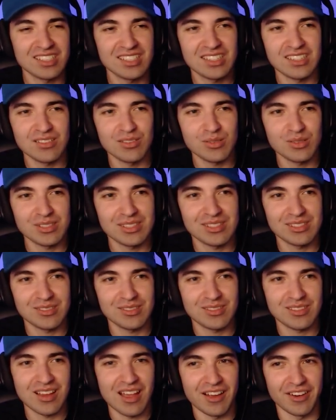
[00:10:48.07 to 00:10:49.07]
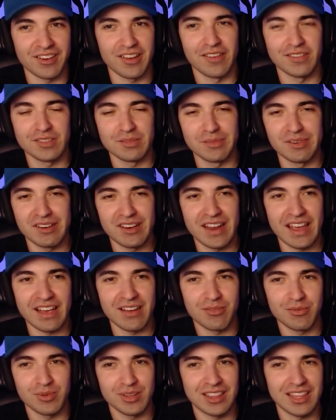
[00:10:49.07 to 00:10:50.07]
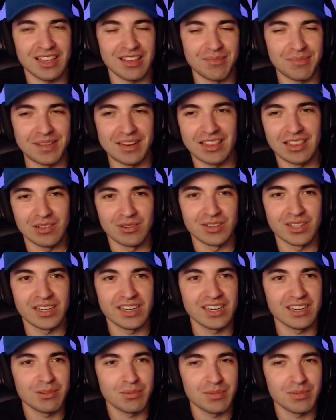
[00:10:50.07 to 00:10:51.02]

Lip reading: feels uncomfortable now with him and Lori,